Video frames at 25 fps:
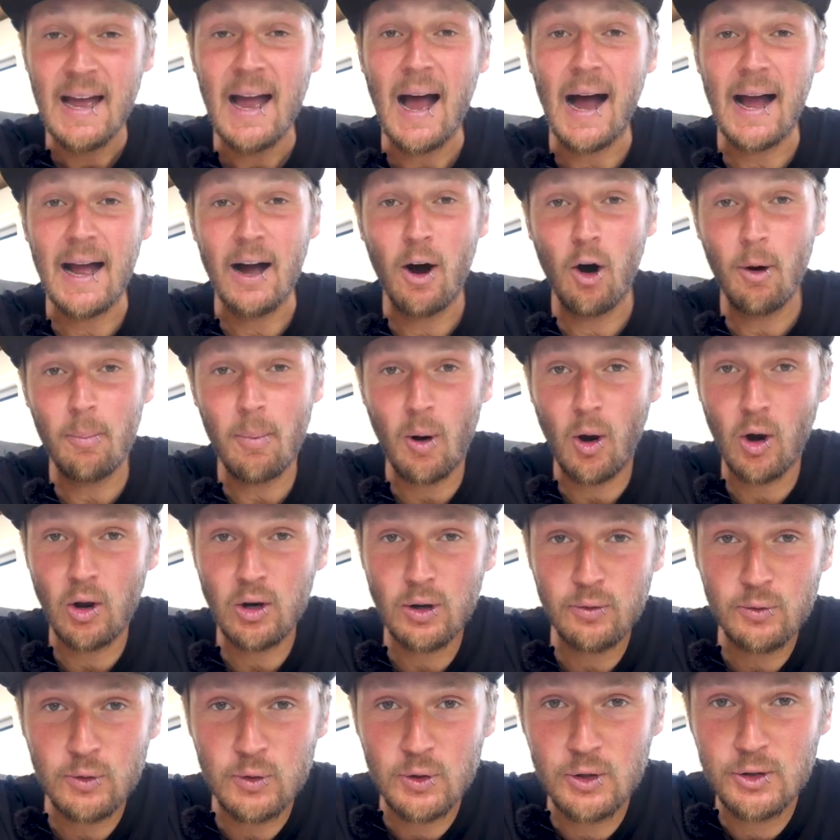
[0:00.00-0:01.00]
I hope all
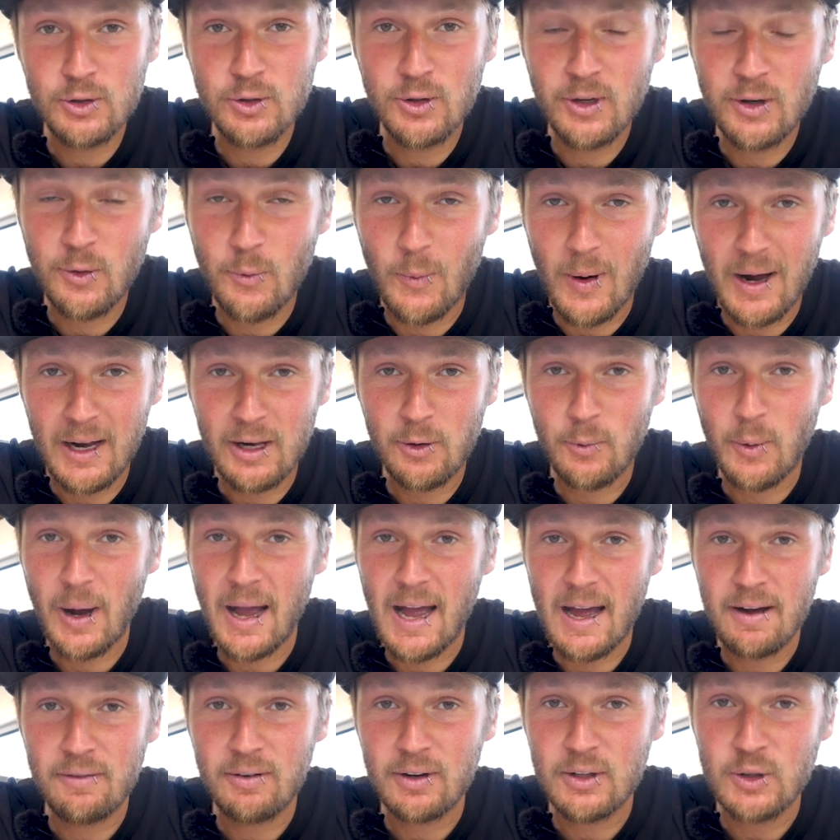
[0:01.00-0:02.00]
of you are doing well
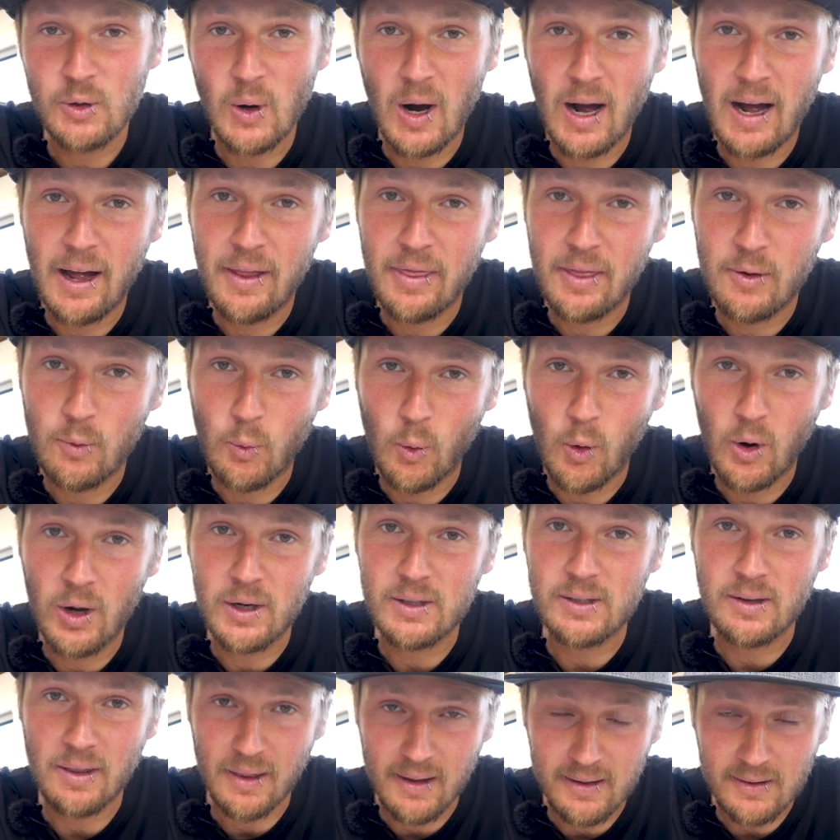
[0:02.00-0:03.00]
wherever you are in the
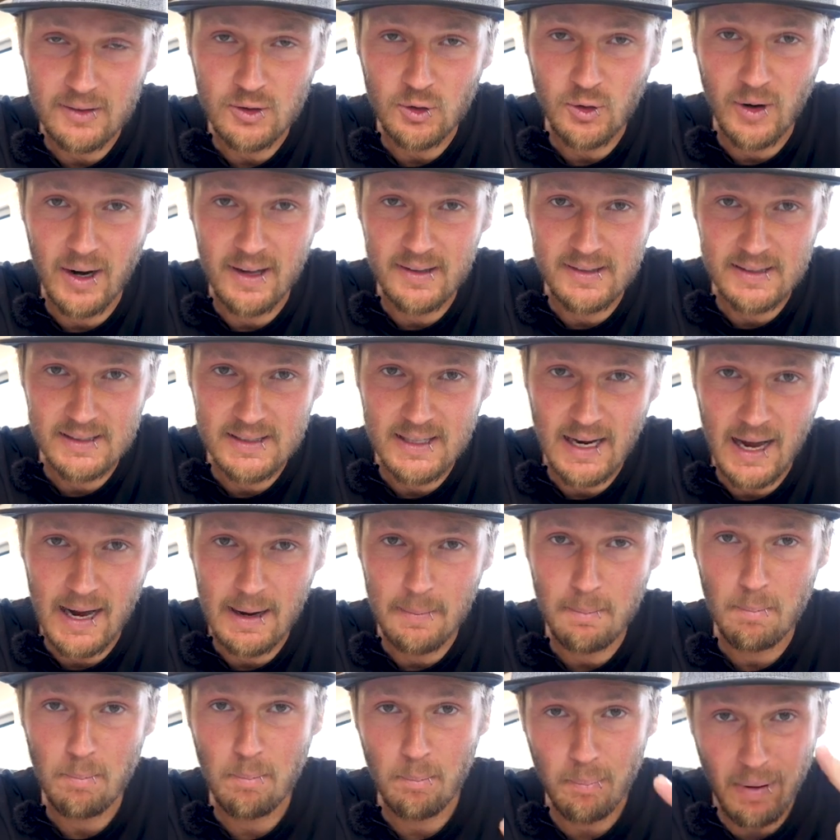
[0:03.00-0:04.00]
world in this crazy
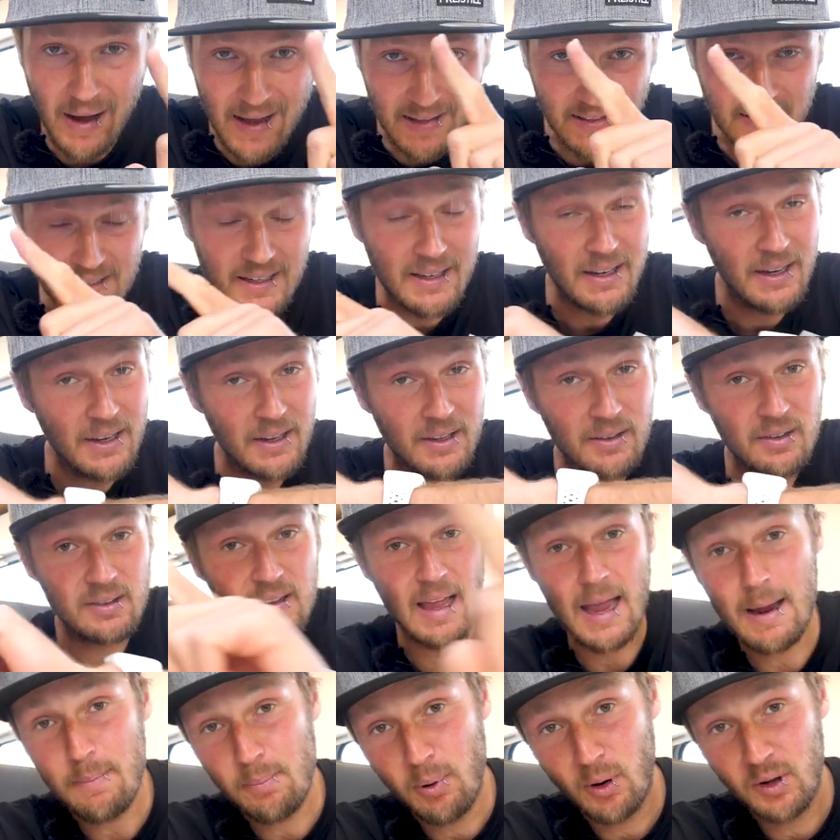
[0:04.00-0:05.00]
time. But
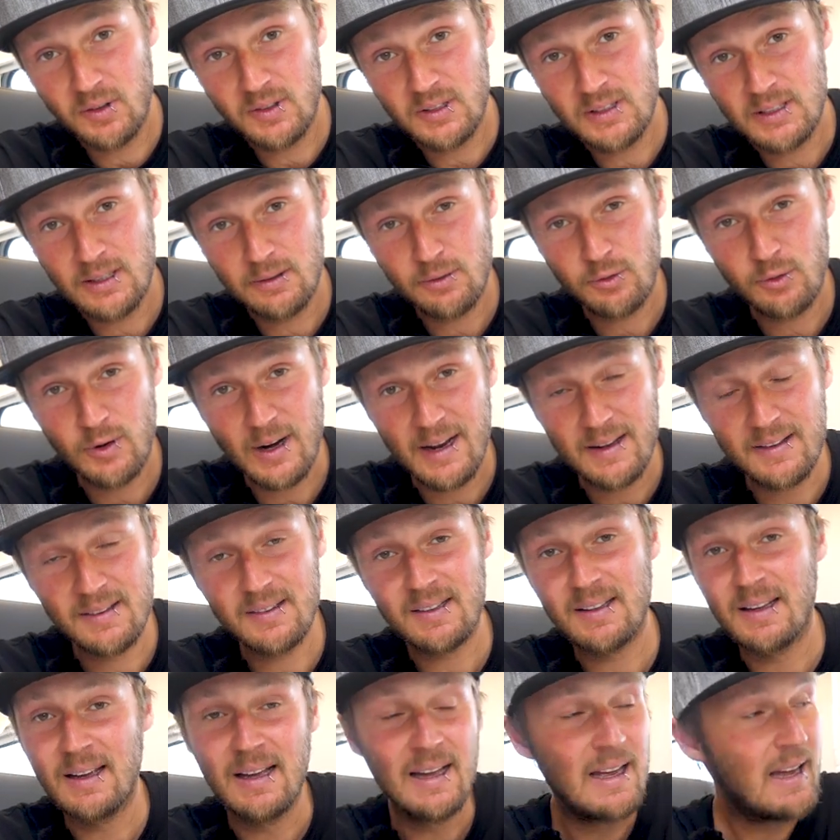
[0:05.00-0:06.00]
stay positive,
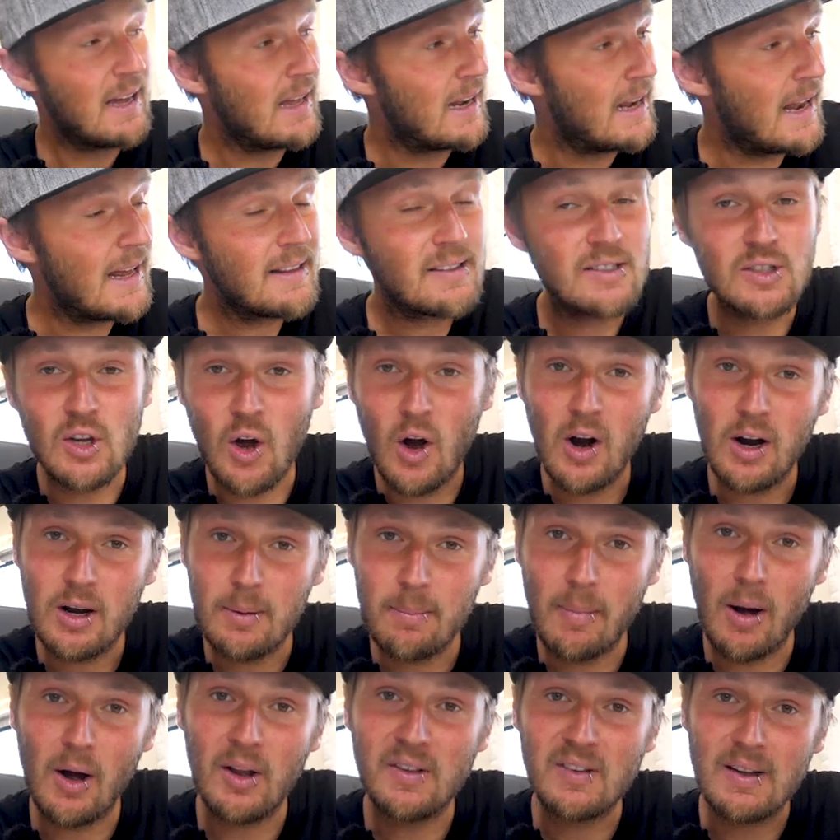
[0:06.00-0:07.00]
friends. Let's talk
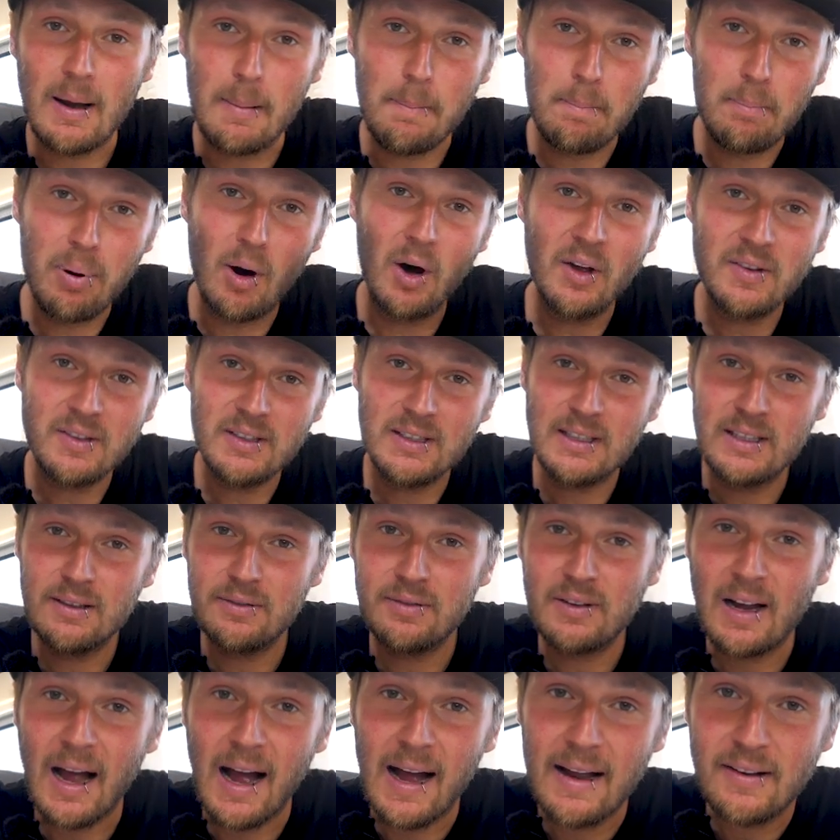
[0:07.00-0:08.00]
about some
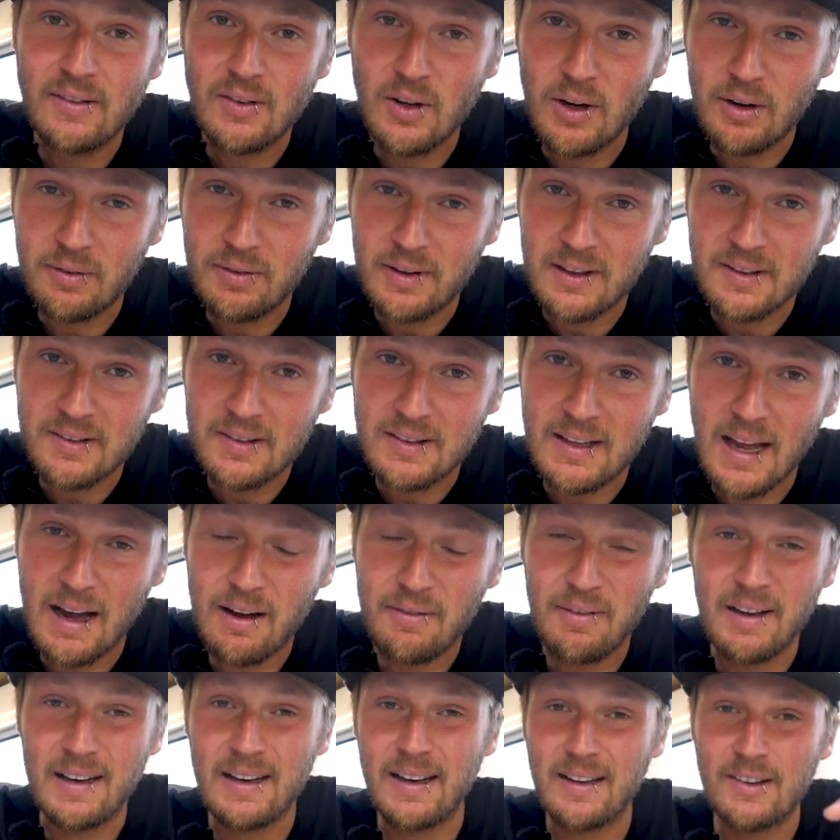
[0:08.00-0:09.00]
positive kitesurfing
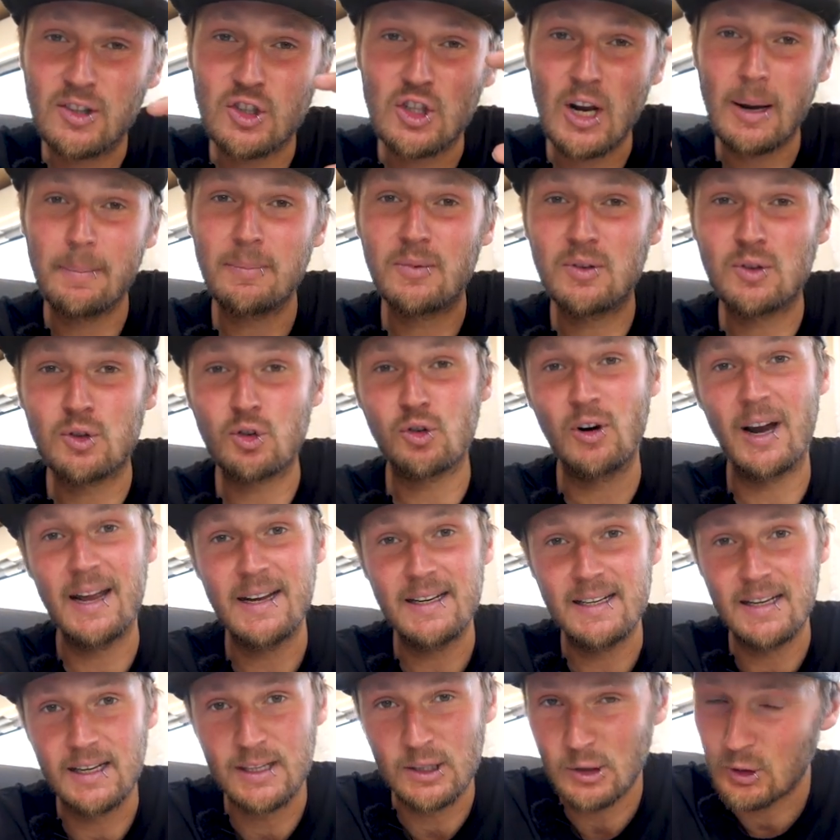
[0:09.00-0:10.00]
stuff and let's jump
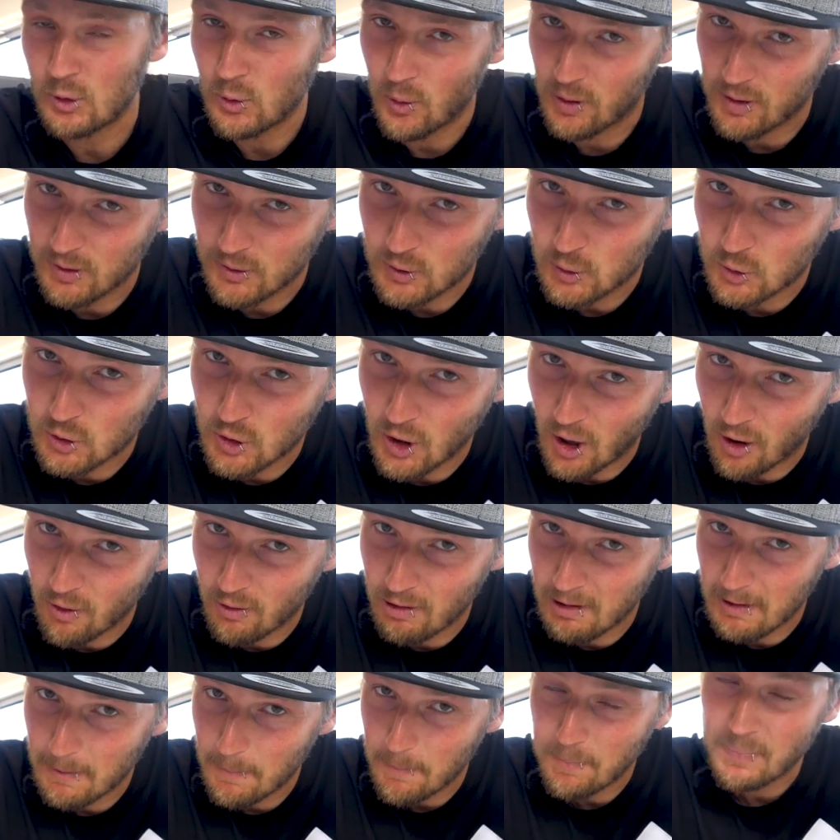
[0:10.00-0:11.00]
straight into the
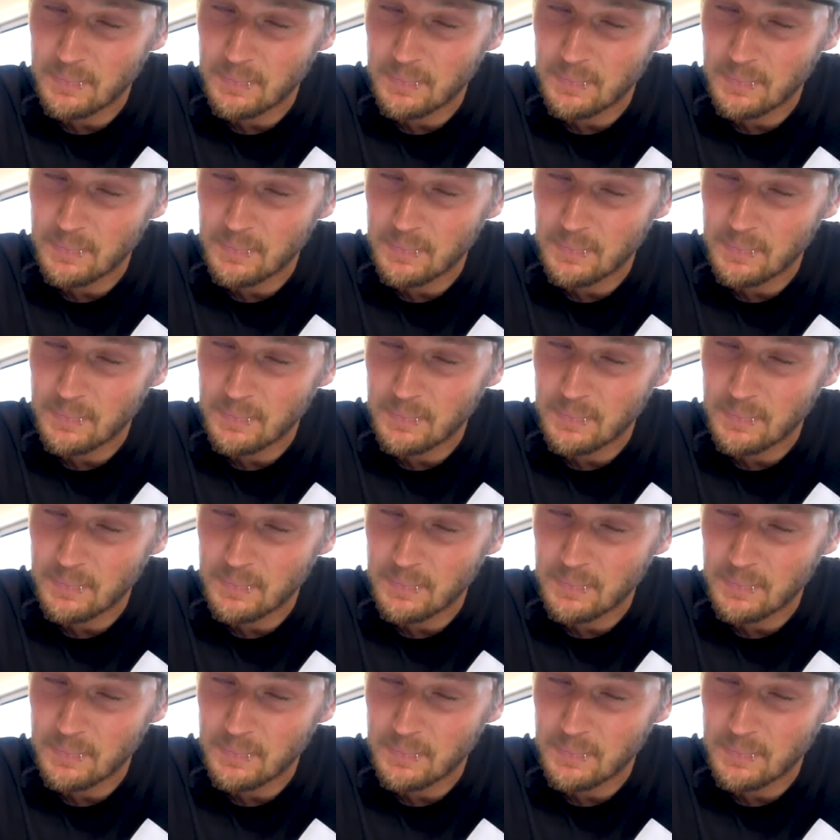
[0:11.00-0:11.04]
tutorial.